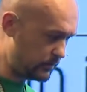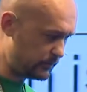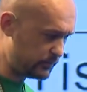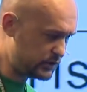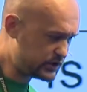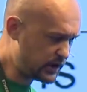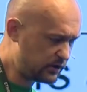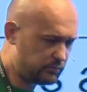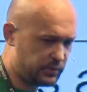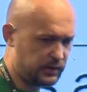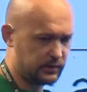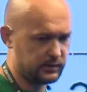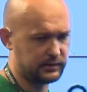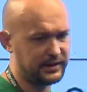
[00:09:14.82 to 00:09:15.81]
which can
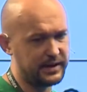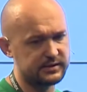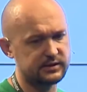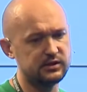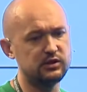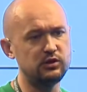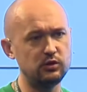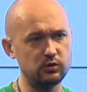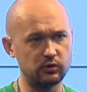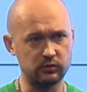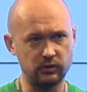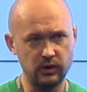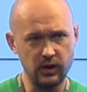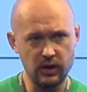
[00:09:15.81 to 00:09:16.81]
be less
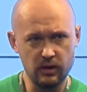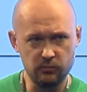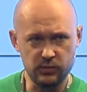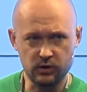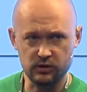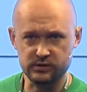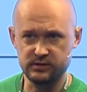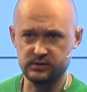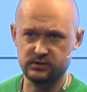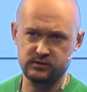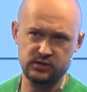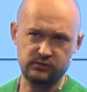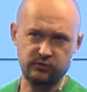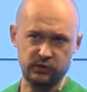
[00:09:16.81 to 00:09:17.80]
secure because it's just